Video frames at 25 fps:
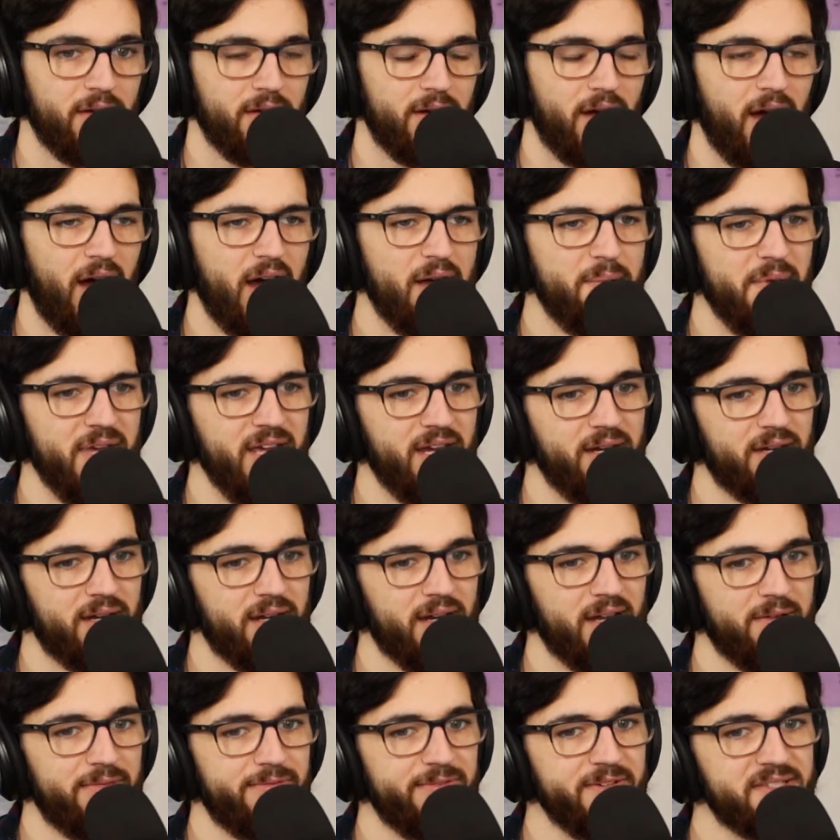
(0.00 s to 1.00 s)
I mean,
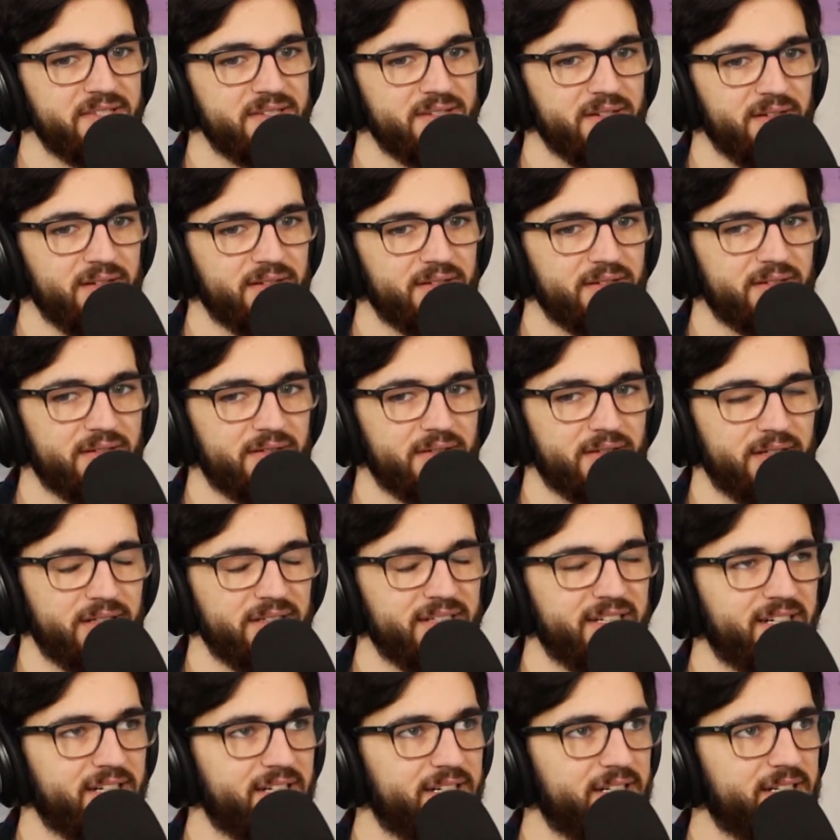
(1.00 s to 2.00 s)
if it's a
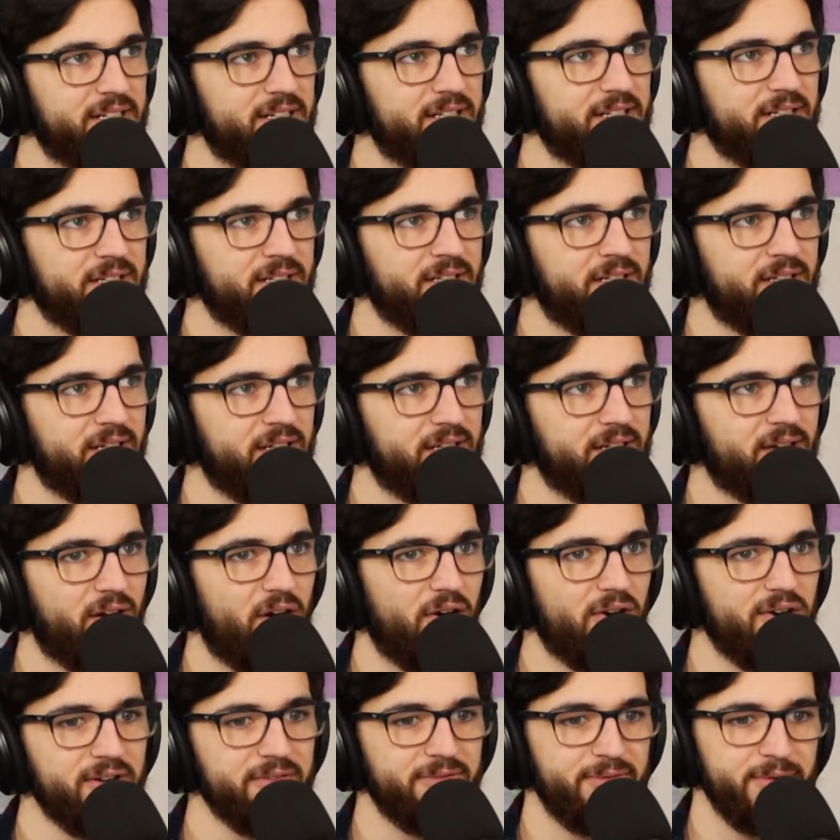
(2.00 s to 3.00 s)

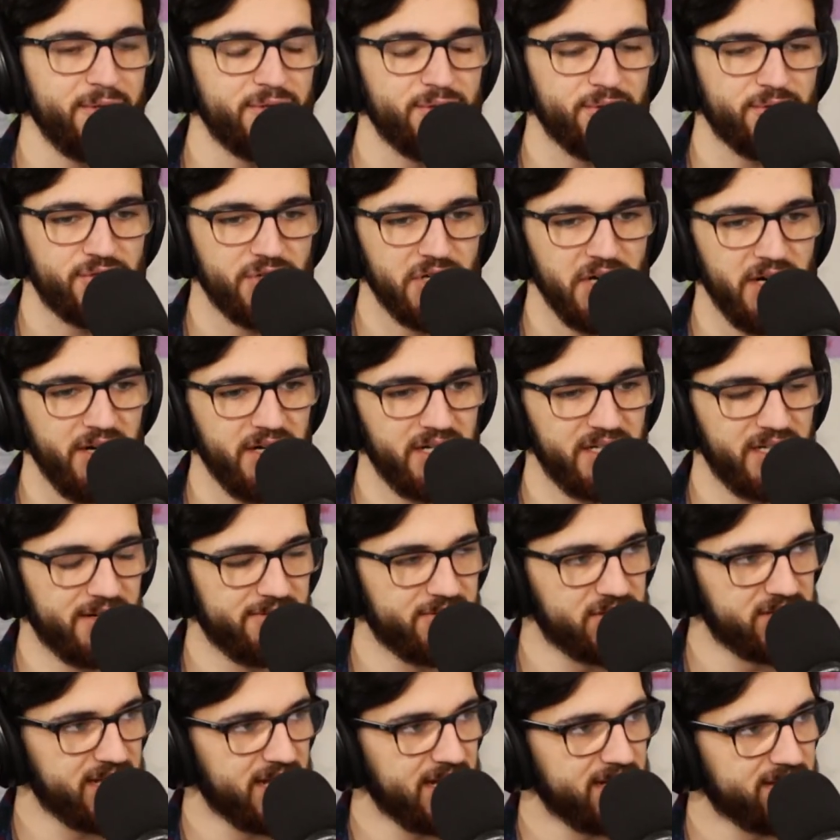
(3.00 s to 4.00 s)
artificial cherry never
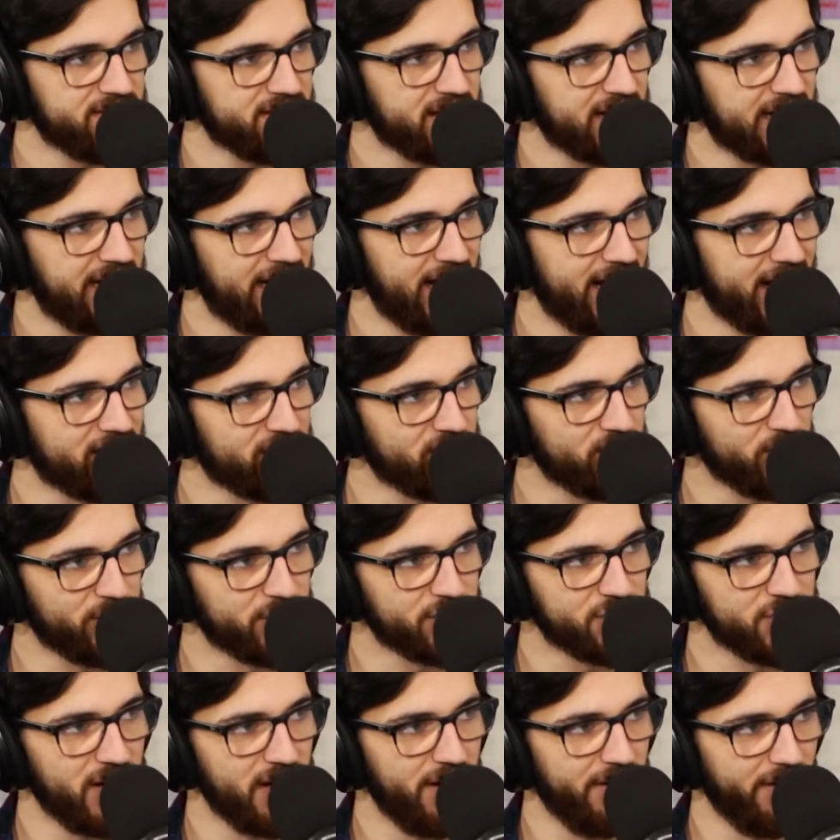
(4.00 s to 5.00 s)
tastes like an actual
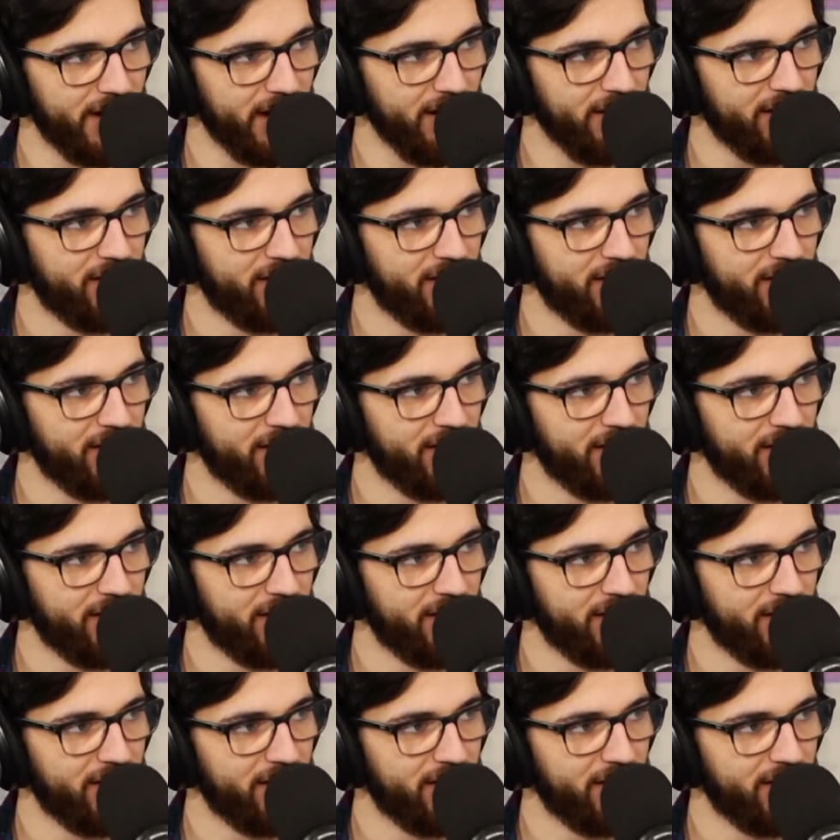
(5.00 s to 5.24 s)
cherry.